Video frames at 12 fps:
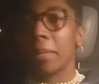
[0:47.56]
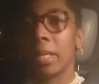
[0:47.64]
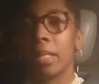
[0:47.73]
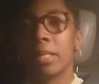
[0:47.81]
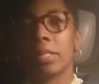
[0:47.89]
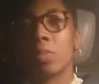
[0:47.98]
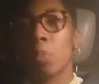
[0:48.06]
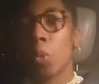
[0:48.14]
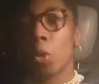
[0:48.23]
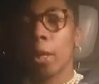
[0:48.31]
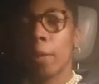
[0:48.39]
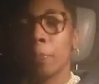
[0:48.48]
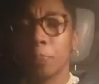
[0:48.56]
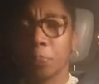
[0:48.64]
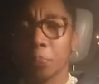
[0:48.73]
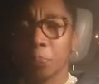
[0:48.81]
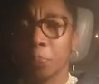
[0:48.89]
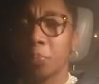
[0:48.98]
the bed this morning
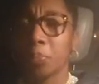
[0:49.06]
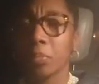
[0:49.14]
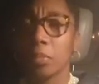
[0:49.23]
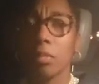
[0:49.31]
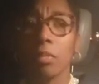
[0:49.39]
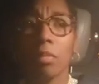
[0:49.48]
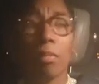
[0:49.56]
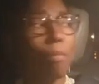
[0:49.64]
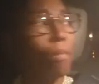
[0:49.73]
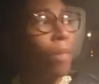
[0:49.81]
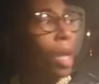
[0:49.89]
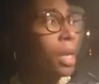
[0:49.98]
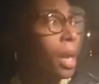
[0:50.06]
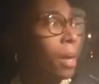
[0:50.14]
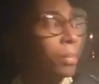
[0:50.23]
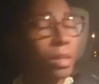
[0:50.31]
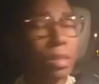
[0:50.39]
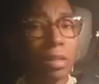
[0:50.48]
and I
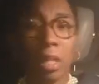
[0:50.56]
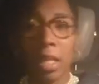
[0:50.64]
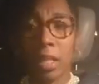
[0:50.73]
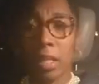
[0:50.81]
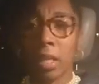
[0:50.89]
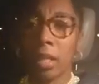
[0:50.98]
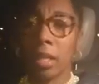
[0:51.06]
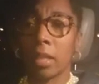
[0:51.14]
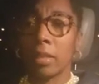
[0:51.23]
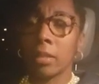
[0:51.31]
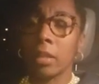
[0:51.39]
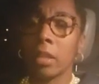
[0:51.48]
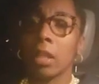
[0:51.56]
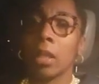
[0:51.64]
was thinking and